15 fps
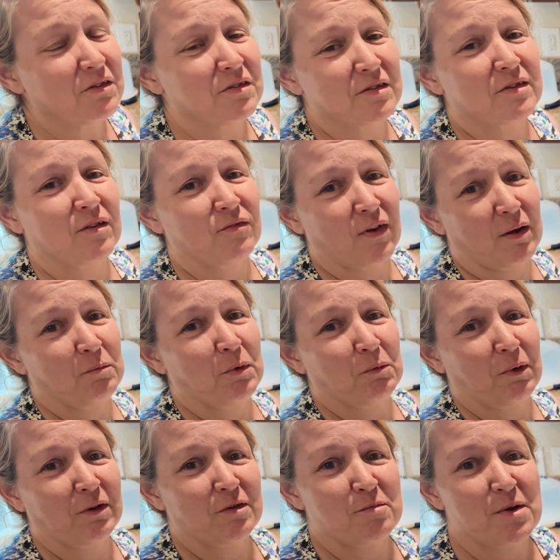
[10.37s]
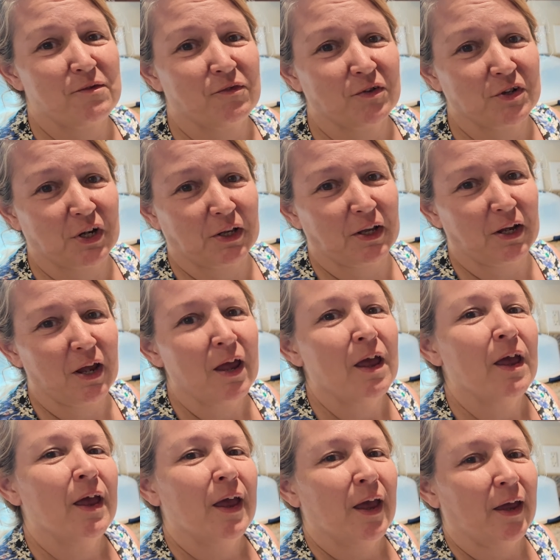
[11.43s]
This is a family recipe for chili,
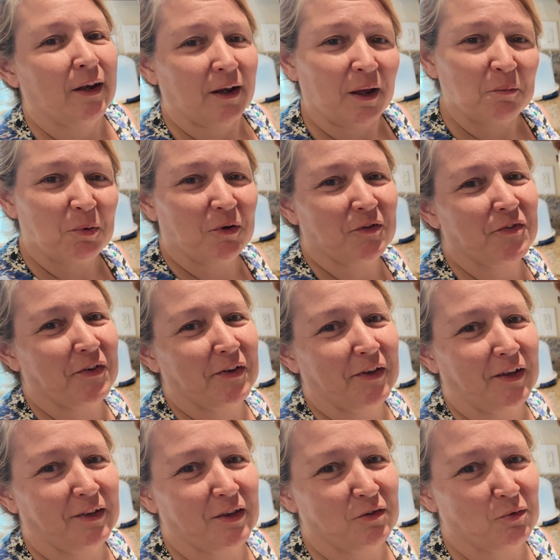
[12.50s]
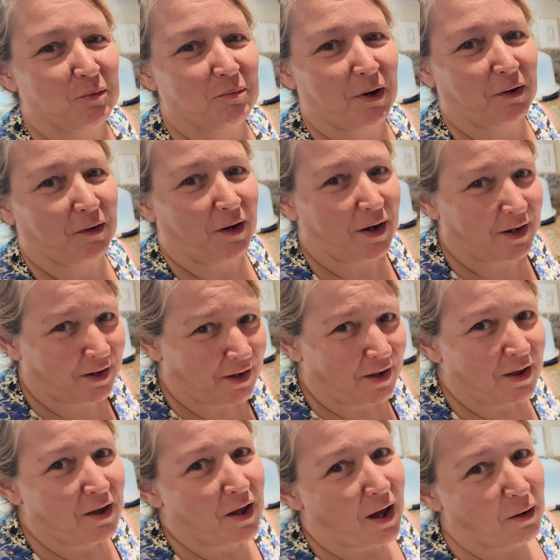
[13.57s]
and I personally like this one better.
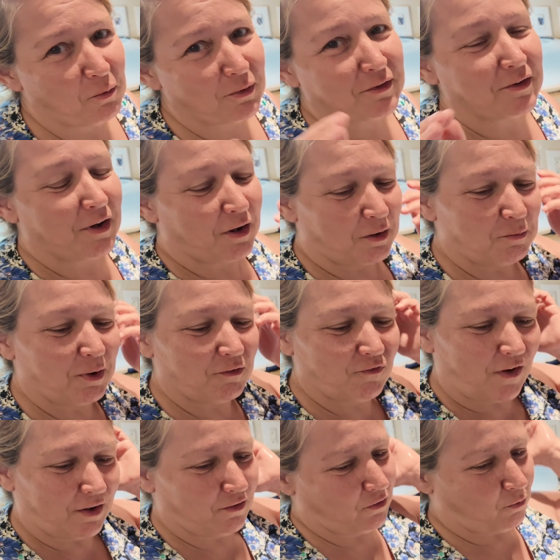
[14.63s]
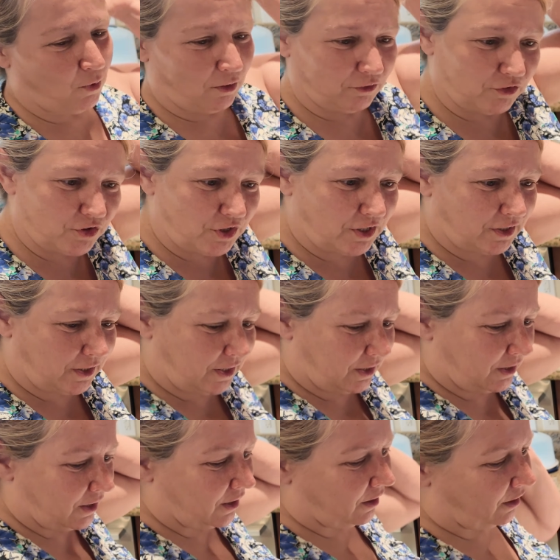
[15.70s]
I was not a big fan of the Waltz
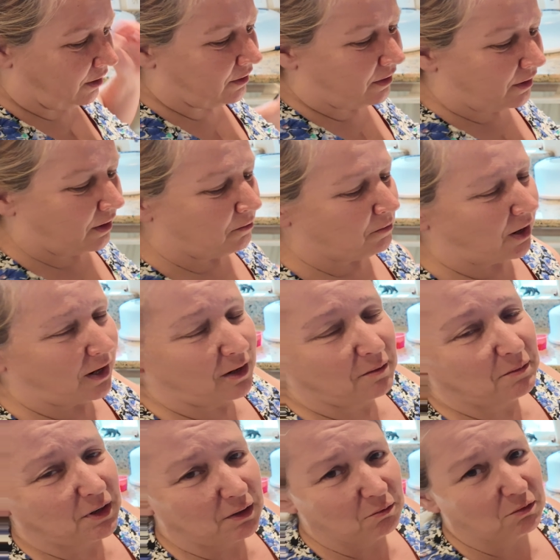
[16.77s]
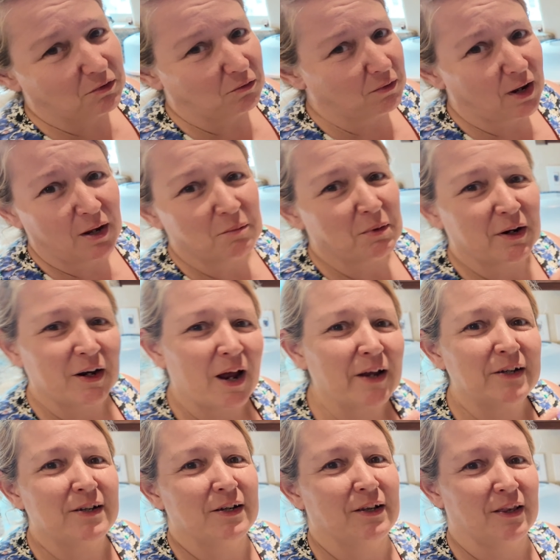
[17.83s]
chili that I made. I mean, it was okay, but
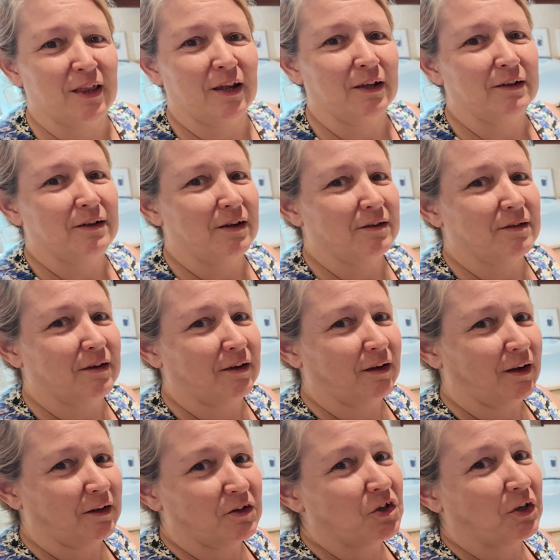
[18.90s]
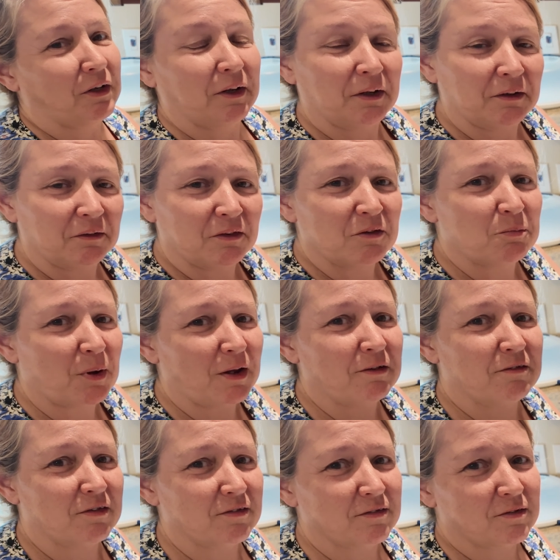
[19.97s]
I didn't think it tasted like chili. The
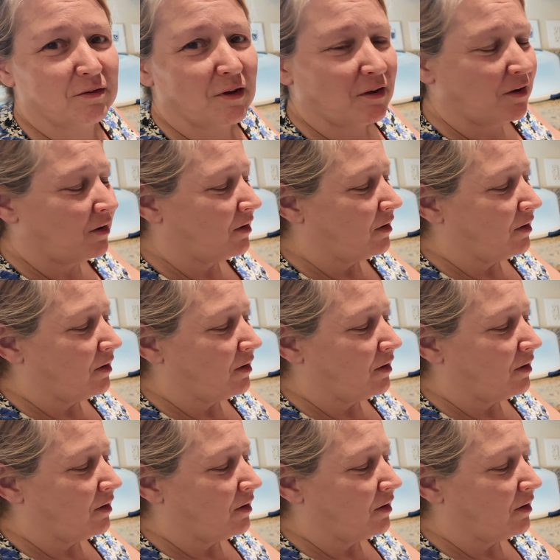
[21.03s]
spices